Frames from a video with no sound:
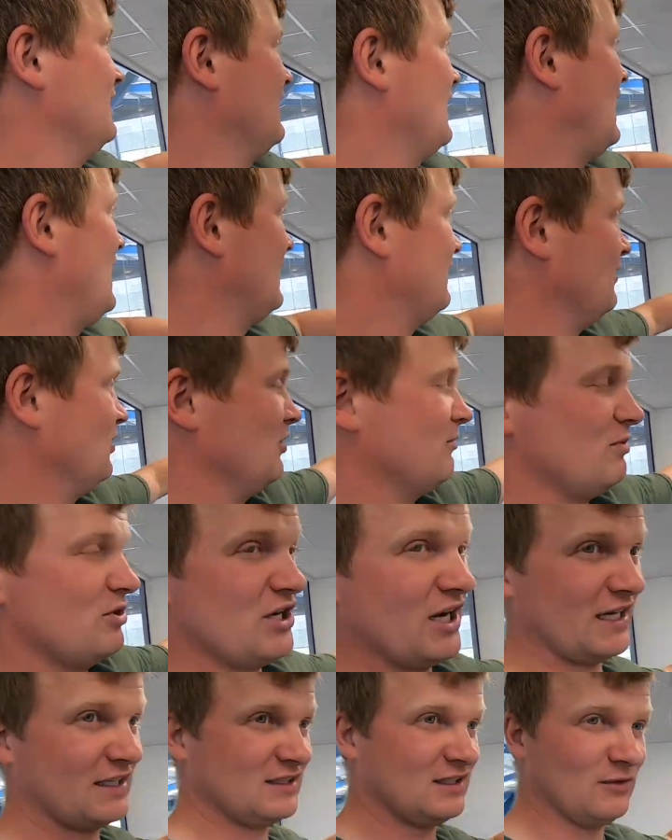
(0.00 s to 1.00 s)
they had it on the
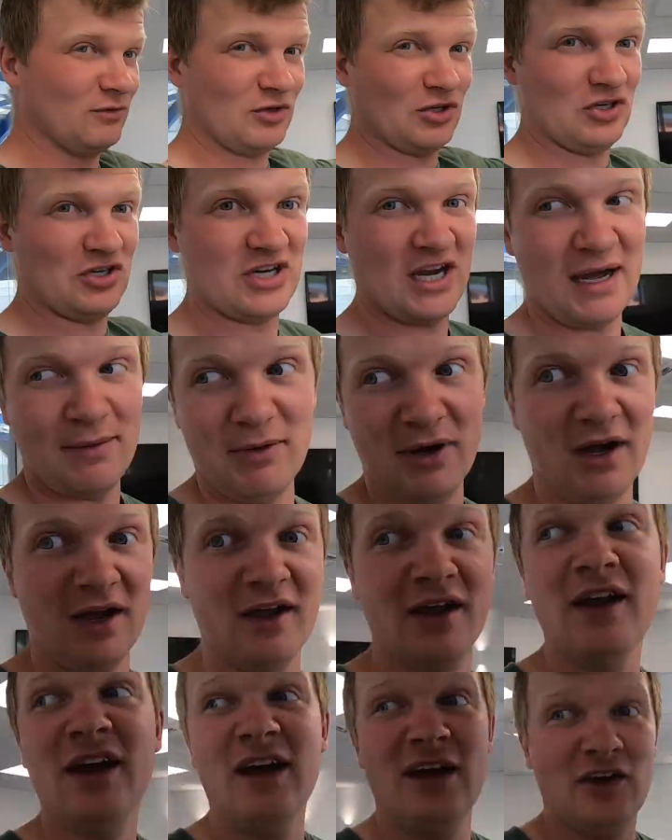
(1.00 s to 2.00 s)
projector and we could chat about
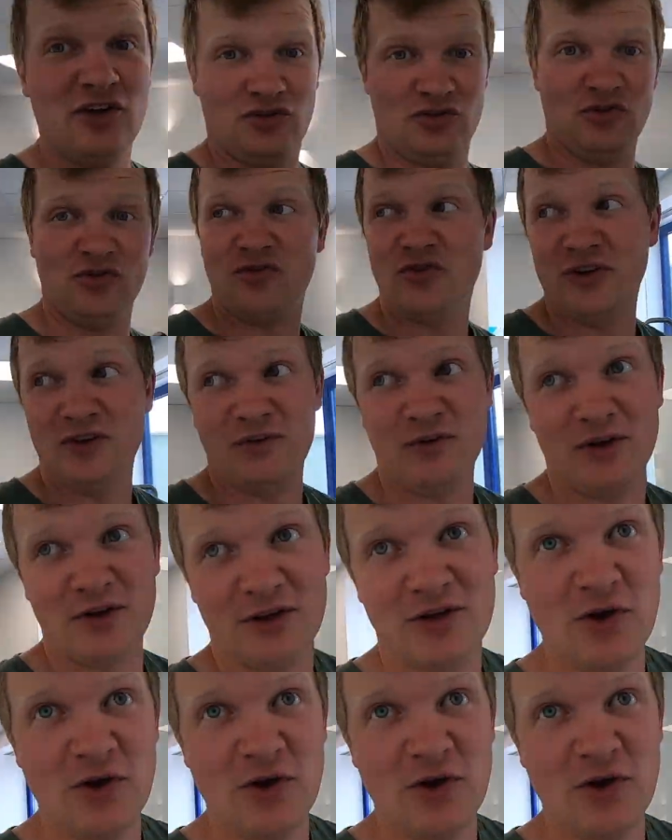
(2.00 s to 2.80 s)
it. So it's really, really